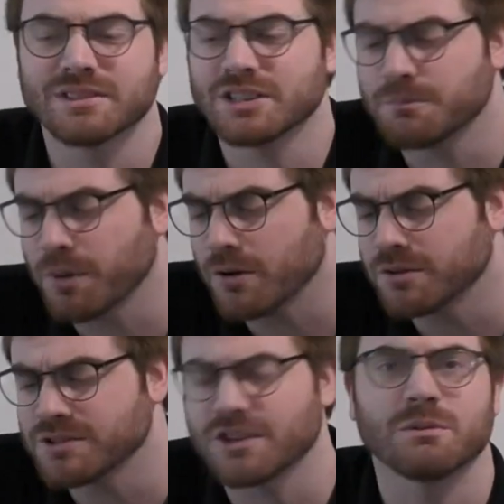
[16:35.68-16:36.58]

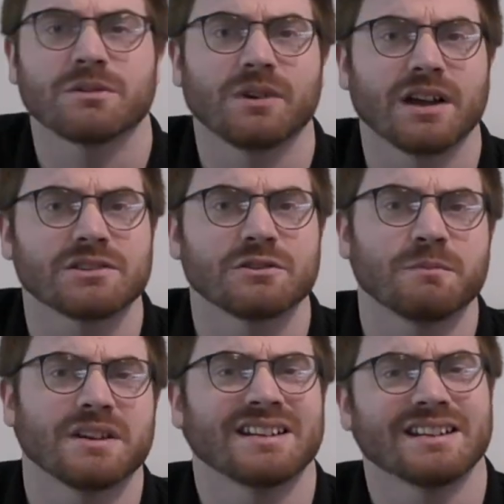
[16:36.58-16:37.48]
Components I would have liked to have
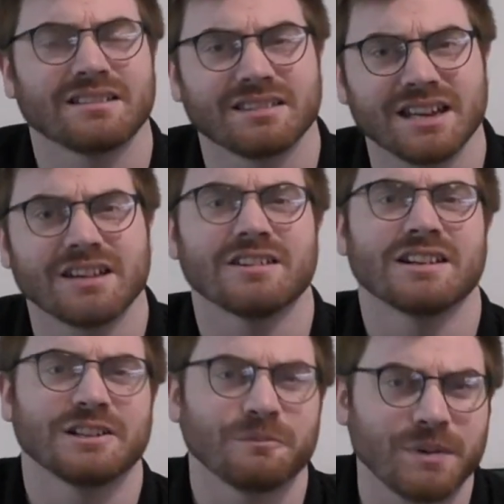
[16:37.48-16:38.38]
been a little thicker, a
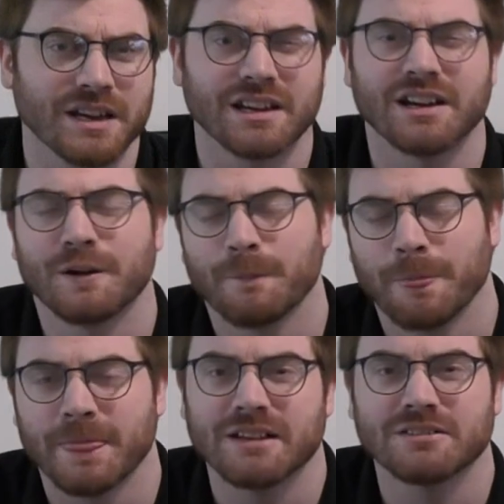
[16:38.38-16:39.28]
little bigger,
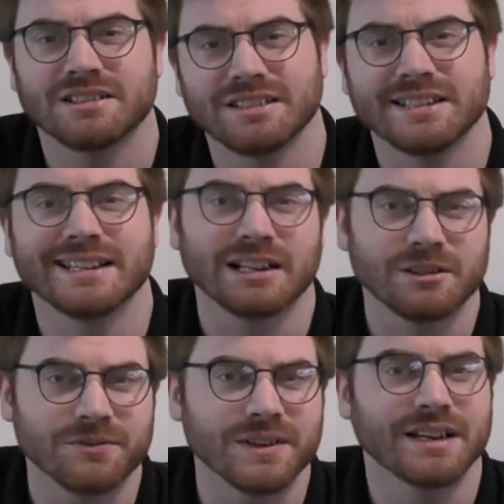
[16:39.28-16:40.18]
a
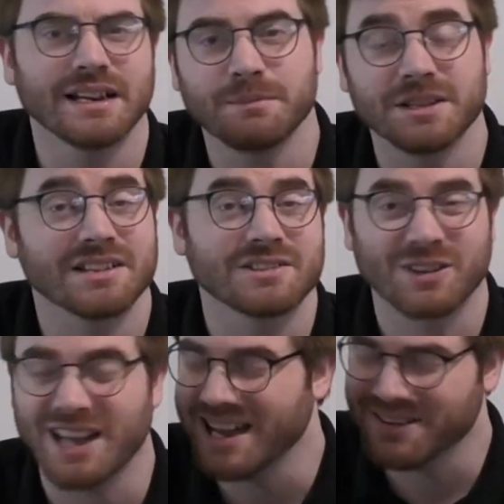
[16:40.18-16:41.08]
little fiddly, but that's
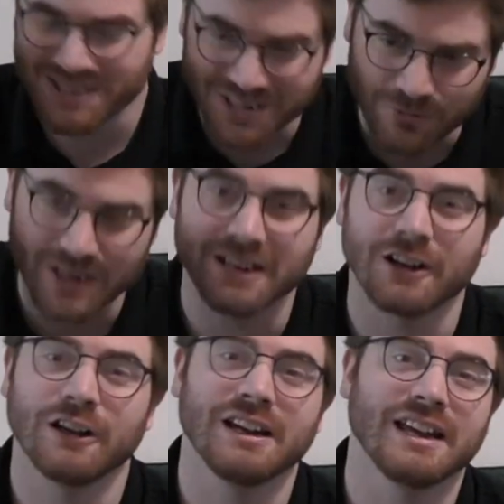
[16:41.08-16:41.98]
okay. Everything's really
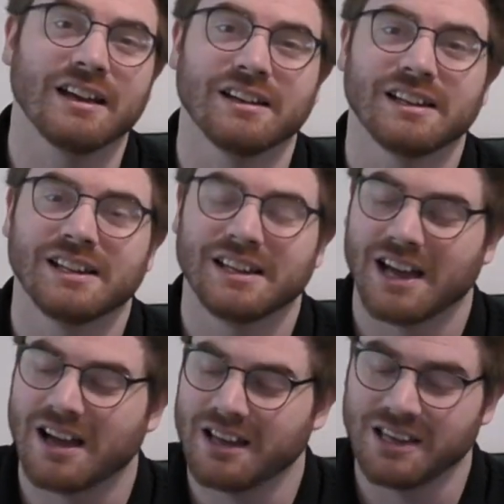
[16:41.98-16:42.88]
clear.
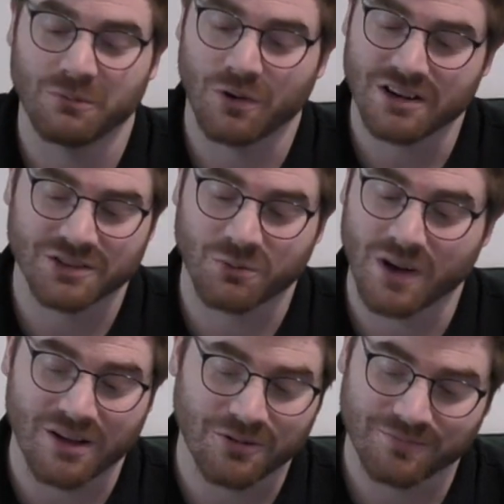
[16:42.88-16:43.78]
It works
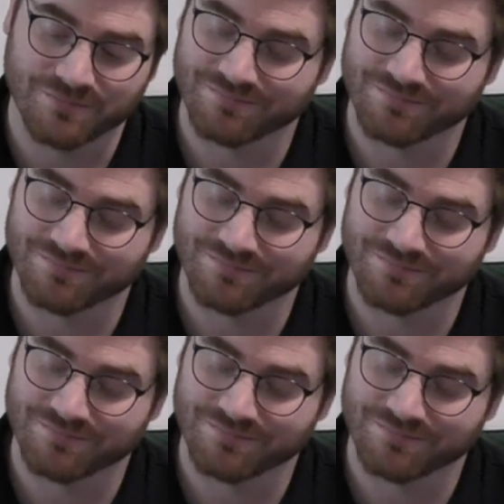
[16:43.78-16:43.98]
well.